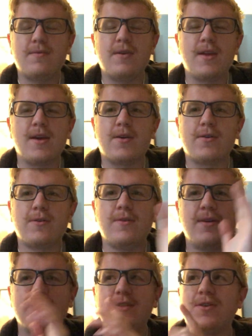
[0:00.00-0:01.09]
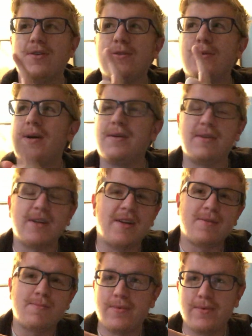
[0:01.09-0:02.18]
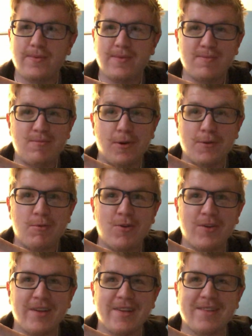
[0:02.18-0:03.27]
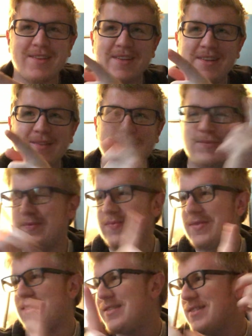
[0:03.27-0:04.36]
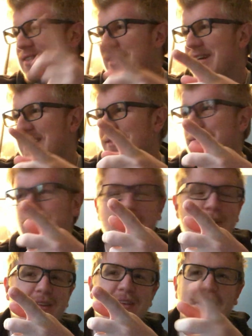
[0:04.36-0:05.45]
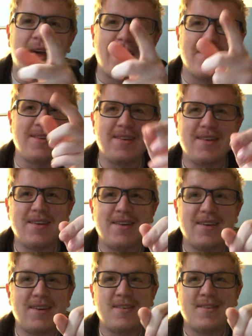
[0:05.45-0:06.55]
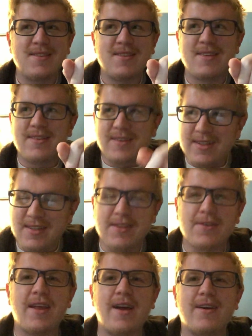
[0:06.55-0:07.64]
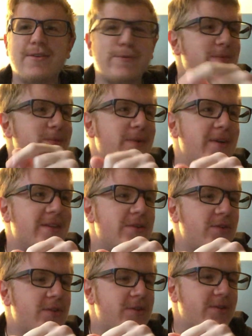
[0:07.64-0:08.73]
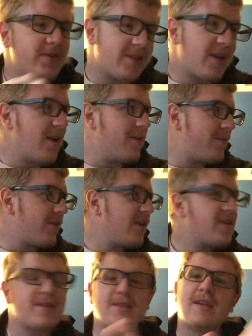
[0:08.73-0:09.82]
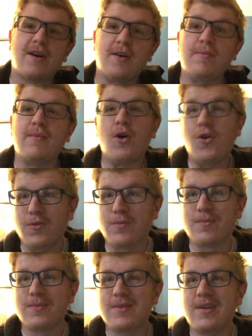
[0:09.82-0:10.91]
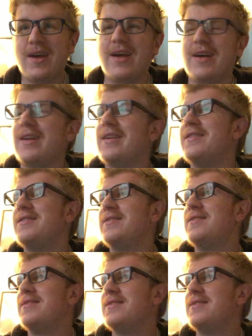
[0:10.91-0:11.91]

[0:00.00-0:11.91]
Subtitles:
video, so I've ended up postponing the second part to that until now, which is kind of funny because now I'm home and